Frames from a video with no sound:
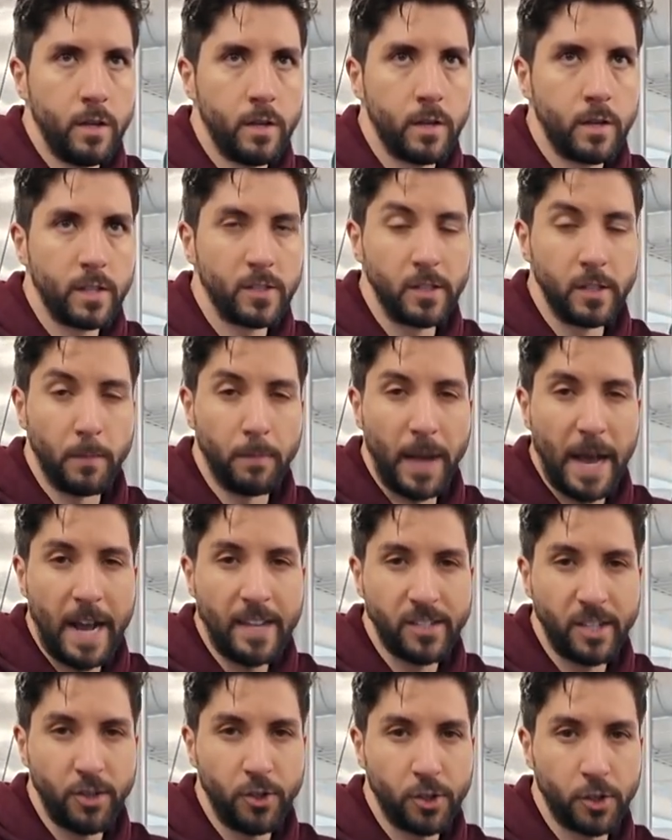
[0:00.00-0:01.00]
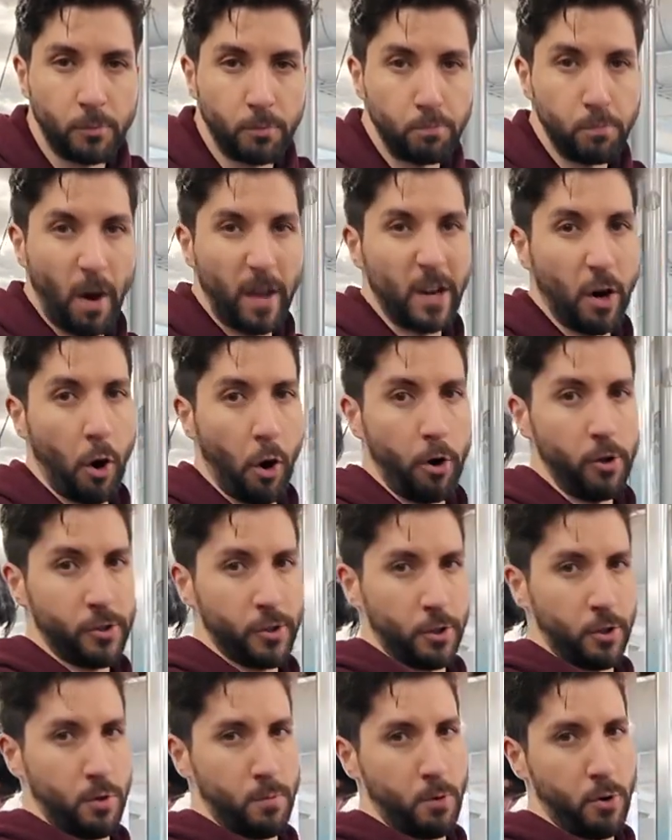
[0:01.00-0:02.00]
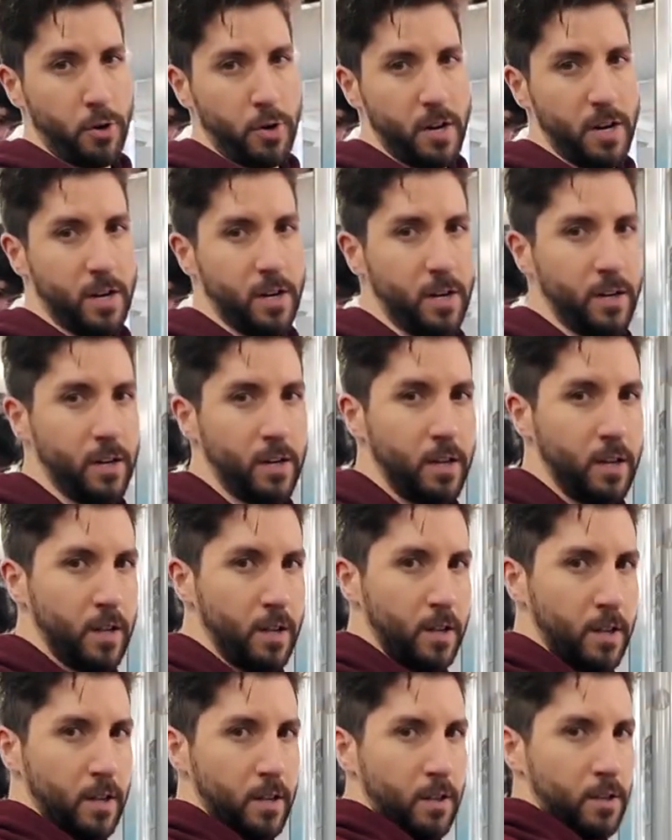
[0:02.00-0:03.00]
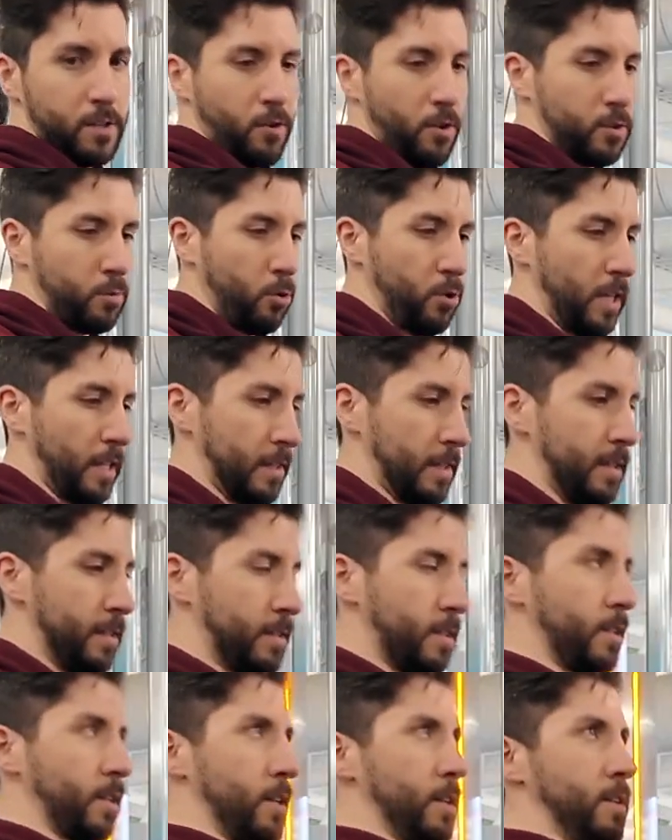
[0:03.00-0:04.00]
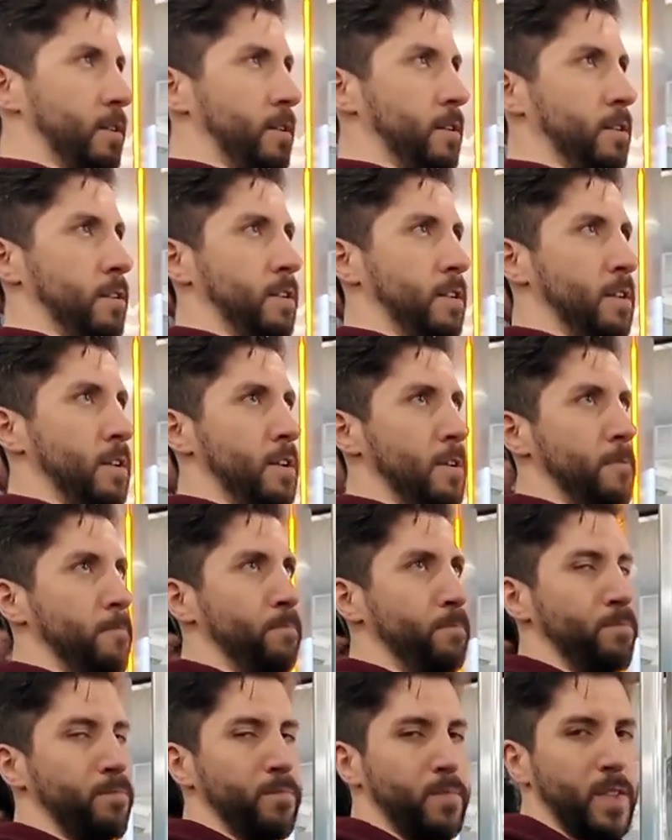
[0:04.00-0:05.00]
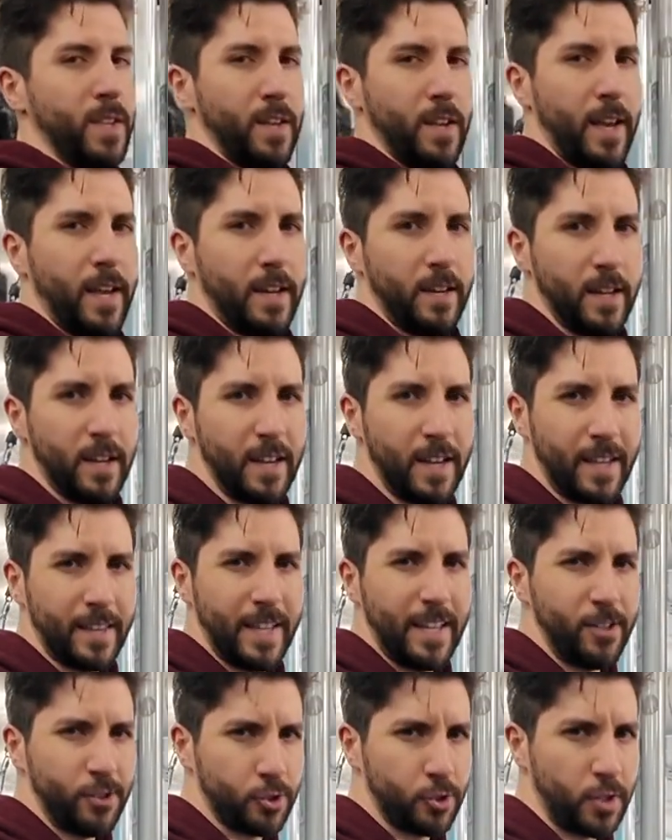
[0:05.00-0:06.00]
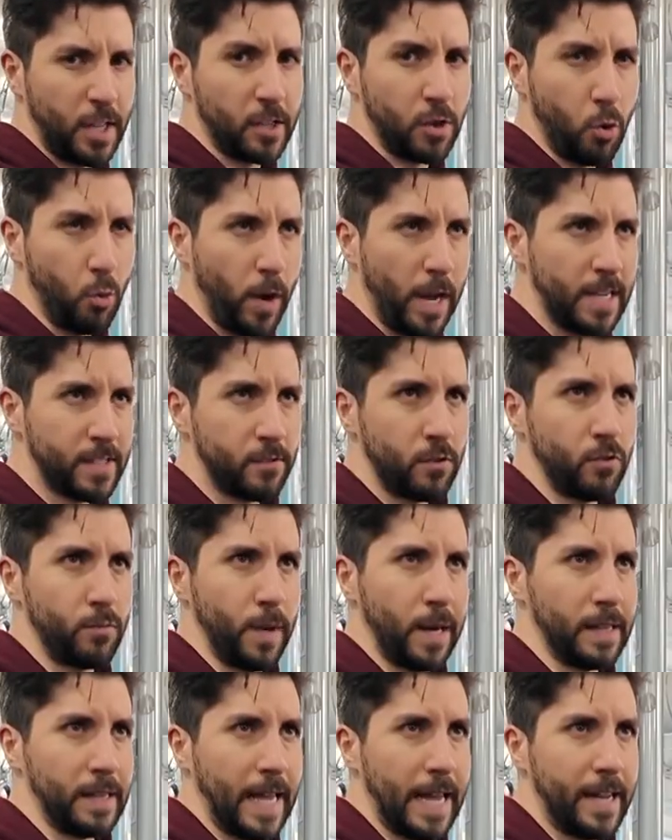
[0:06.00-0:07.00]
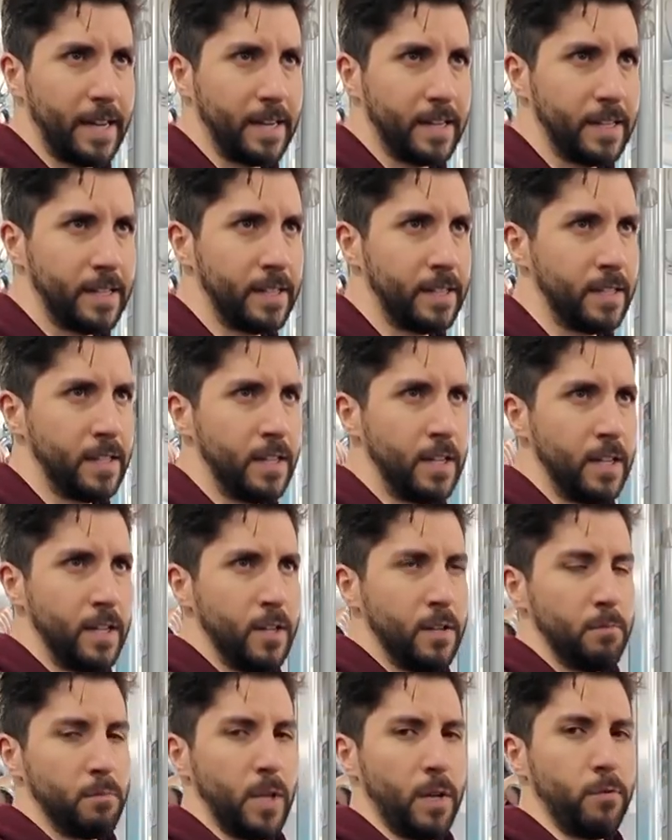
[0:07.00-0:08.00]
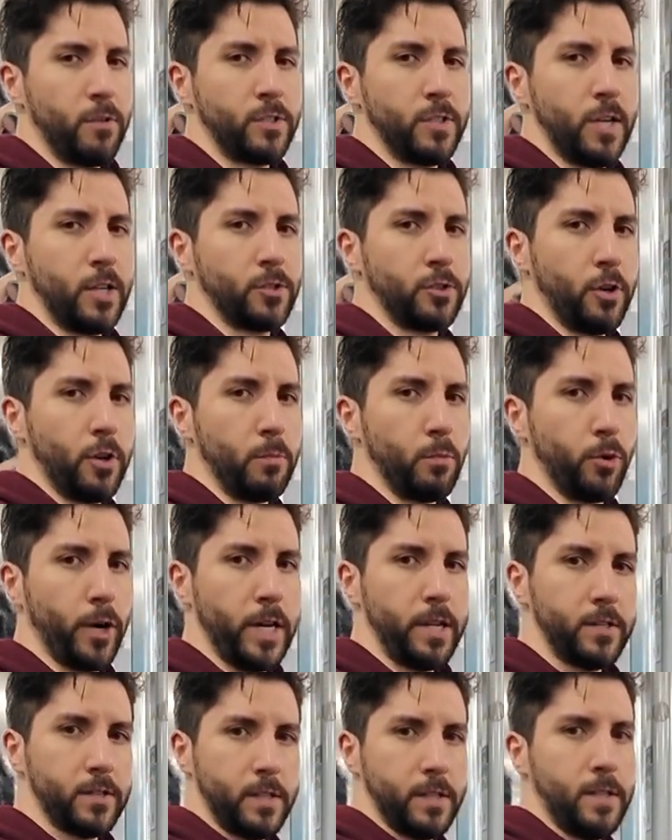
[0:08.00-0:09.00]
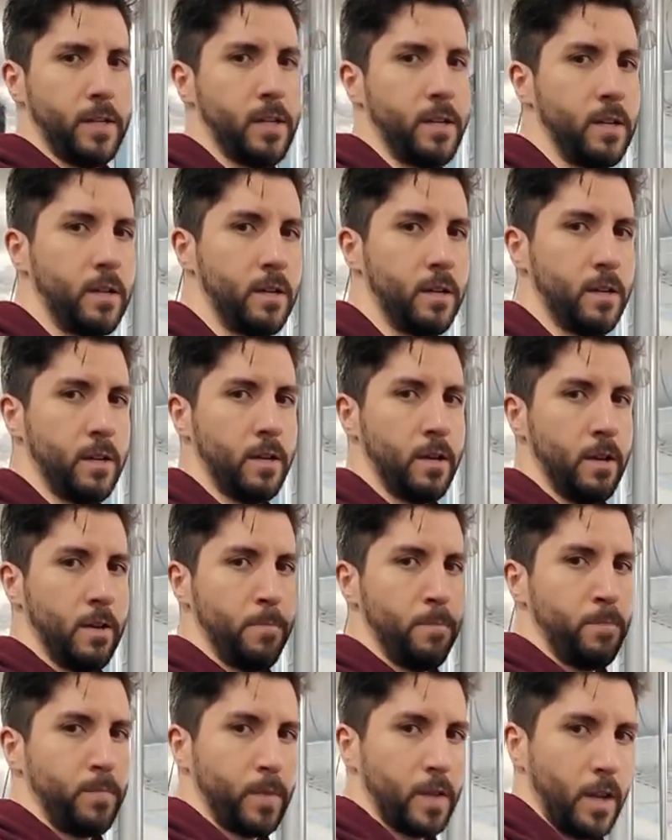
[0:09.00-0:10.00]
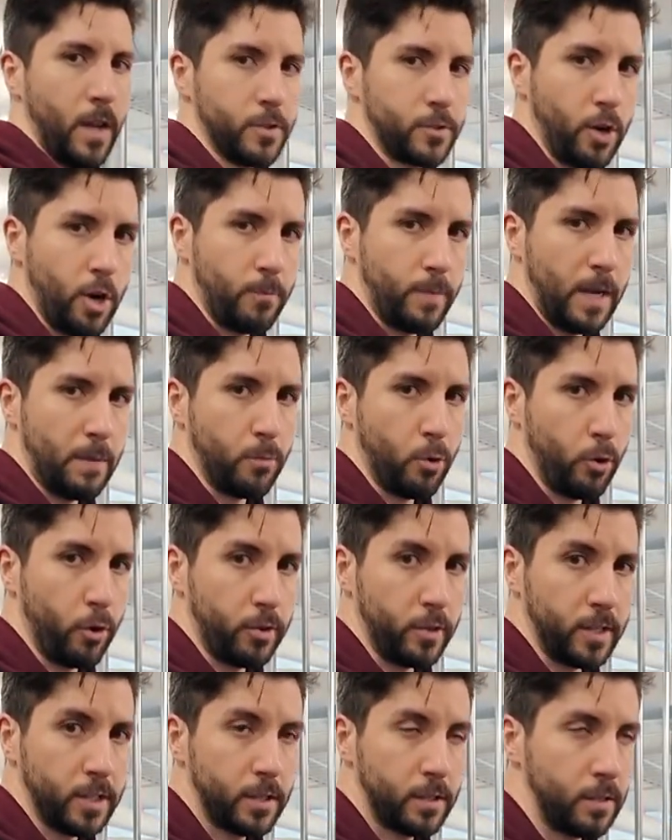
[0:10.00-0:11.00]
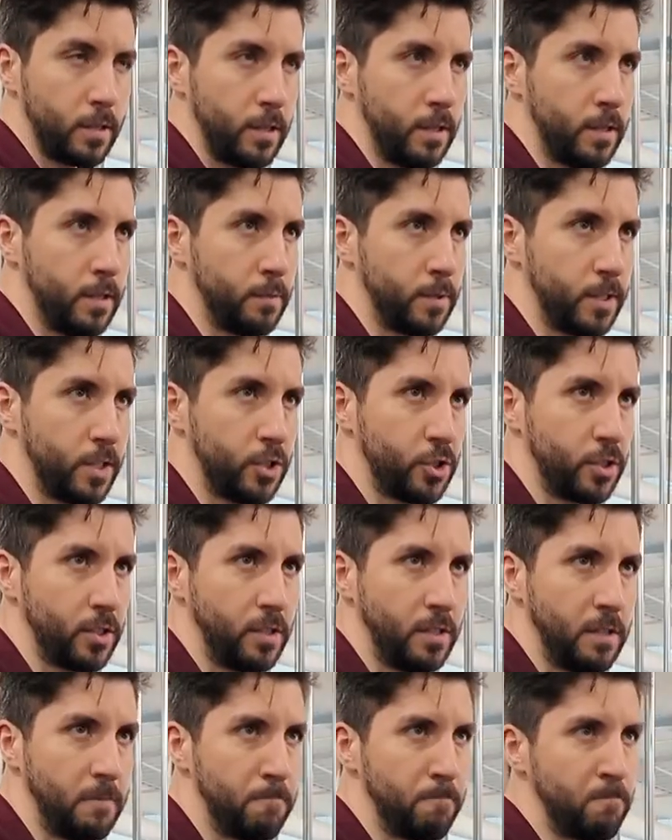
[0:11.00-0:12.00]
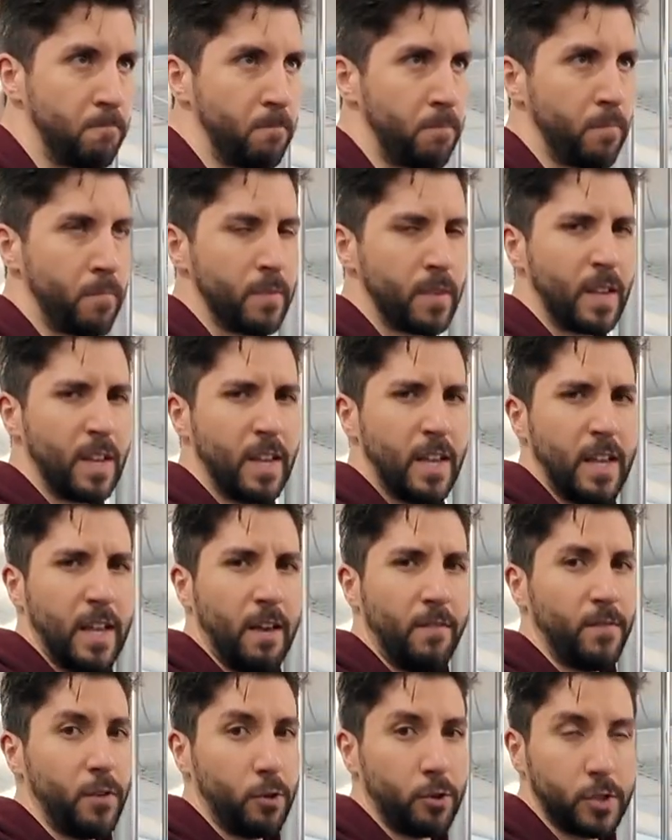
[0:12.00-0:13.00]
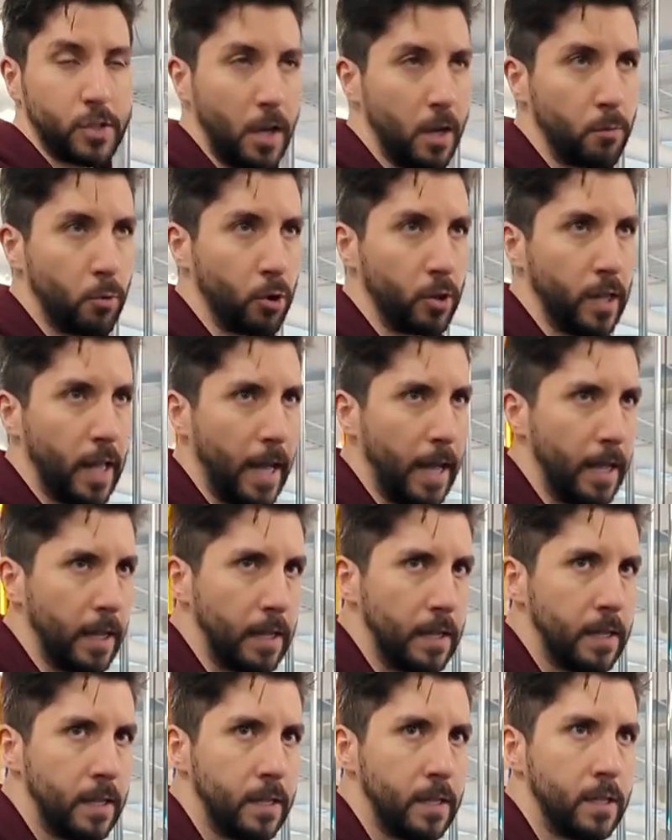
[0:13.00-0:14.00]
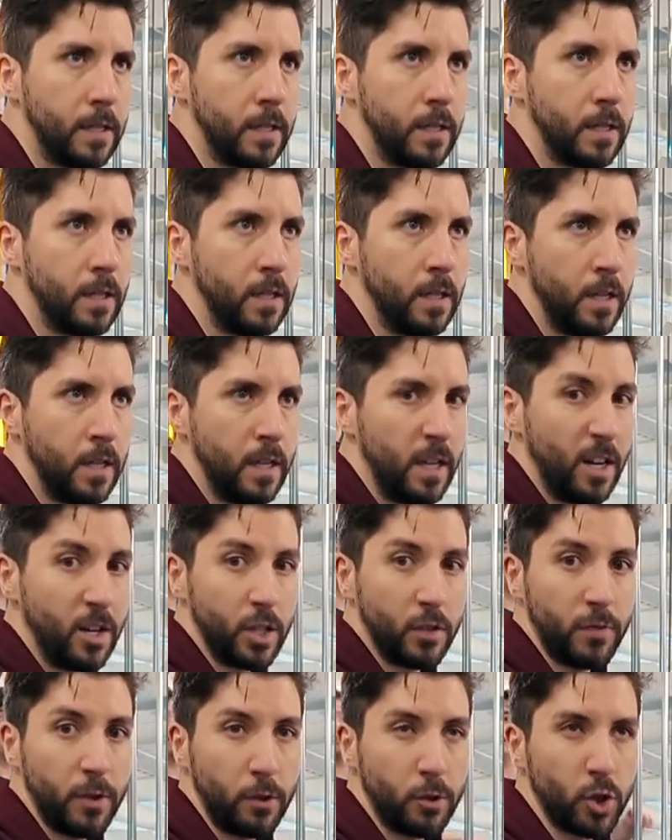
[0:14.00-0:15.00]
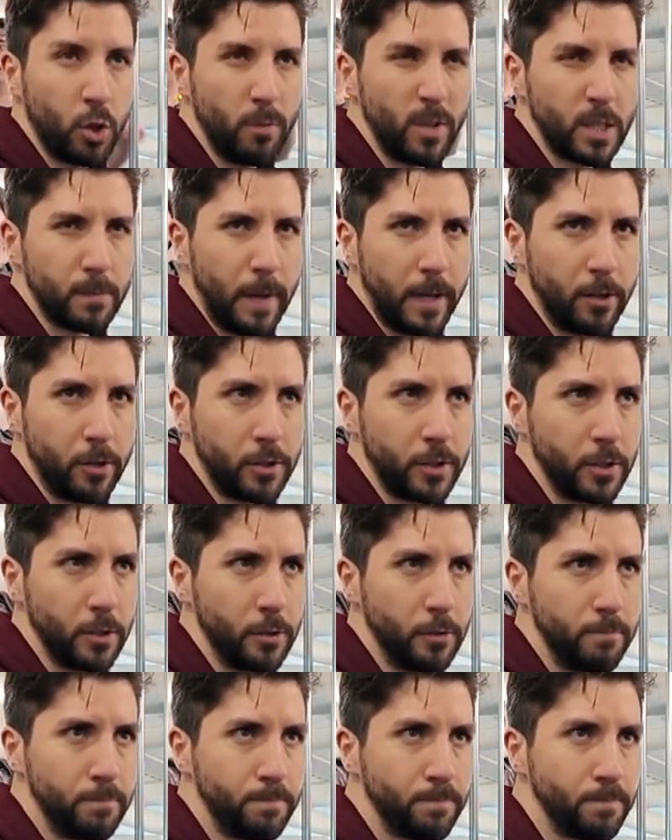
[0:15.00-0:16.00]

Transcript: because in the past I used to probably arch a little more, so I was more like this. And I think I used to take away some from my lat, but ever since I started bracing, I started being more in this position. I feel a ton more lat. It just feels so much better too.